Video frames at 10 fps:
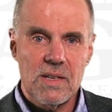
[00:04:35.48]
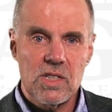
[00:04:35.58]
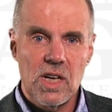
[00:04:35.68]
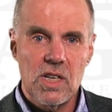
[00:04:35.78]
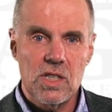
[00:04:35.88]

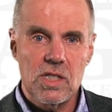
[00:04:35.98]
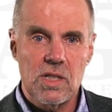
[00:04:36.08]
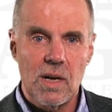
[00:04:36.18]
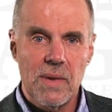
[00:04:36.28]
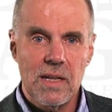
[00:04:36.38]
changes
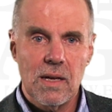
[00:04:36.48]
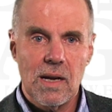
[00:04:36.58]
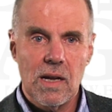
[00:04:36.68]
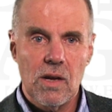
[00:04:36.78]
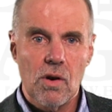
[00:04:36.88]

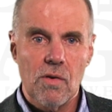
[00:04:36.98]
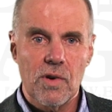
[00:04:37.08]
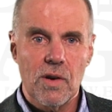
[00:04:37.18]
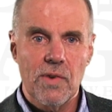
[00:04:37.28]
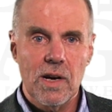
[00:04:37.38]
dramatically
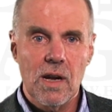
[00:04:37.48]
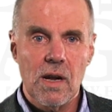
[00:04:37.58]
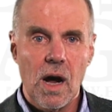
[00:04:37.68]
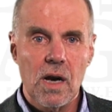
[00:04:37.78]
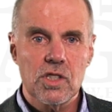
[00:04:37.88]
over a very
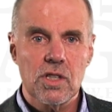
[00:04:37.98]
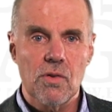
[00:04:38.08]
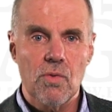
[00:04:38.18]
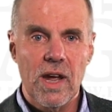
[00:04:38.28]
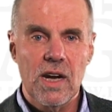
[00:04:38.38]
large
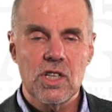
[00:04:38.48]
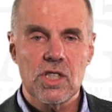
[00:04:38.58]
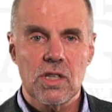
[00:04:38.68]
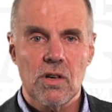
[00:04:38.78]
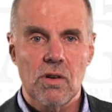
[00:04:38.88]

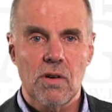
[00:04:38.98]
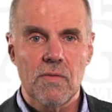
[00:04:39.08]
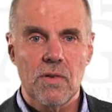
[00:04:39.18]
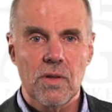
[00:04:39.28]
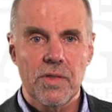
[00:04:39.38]
range
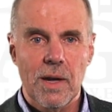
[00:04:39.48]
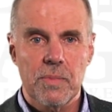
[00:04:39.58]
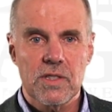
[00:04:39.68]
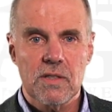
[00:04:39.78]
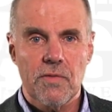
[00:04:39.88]
of
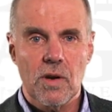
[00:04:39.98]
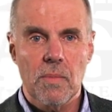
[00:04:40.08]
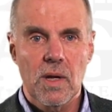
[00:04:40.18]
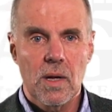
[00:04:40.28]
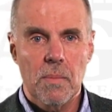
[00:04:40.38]
depths
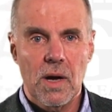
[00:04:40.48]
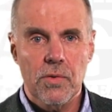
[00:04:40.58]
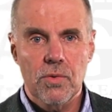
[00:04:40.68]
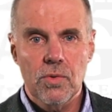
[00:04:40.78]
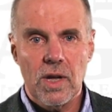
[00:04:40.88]
from
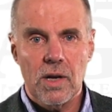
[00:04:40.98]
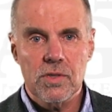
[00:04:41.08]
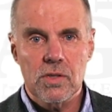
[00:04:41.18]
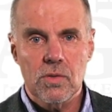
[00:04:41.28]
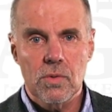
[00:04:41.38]
about
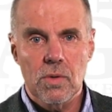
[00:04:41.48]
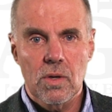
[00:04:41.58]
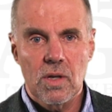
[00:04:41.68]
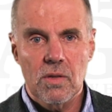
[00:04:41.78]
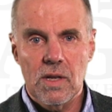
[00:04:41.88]
2,000 to
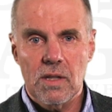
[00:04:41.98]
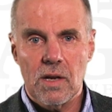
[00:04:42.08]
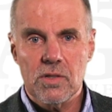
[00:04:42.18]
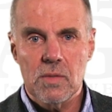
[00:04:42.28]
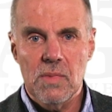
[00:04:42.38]

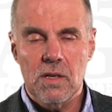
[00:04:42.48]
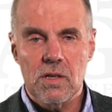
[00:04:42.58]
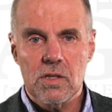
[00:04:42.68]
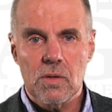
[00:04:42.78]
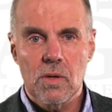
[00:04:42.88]
3,000
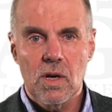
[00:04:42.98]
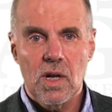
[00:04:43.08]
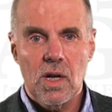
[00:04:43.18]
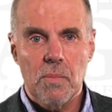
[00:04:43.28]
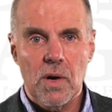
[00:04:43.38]
meters. So
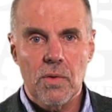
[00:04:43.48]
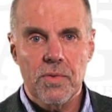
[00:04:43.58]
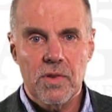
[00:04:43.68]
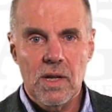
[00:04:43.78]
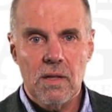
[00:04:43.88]

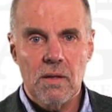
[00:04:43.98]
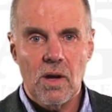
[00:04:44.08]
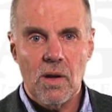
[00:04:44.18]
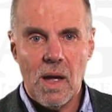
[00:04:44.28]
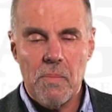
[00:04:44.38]
about
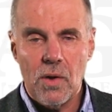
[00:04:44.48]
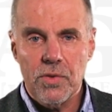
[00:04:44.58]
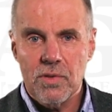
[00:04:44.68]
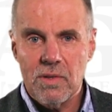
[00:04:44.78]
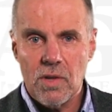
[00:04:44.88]

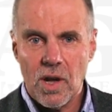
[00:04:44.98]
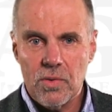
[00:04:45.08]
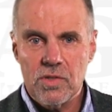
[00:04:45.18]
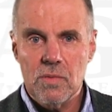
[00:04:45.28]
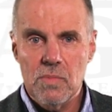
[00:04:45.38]

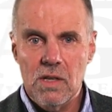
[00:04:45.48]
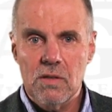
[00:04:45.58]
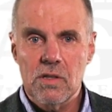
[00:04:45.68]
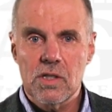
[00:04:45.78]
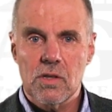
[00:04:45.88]
1,000
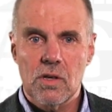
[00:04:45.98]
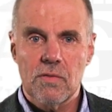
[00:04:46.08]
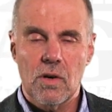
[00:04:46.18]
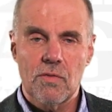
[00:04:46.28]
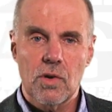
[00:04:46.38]
meters
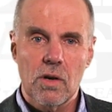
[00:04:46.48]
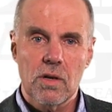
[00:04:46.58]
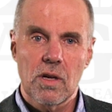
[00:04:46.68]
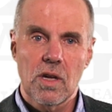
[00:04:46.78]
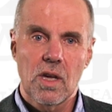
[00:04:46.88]
of rock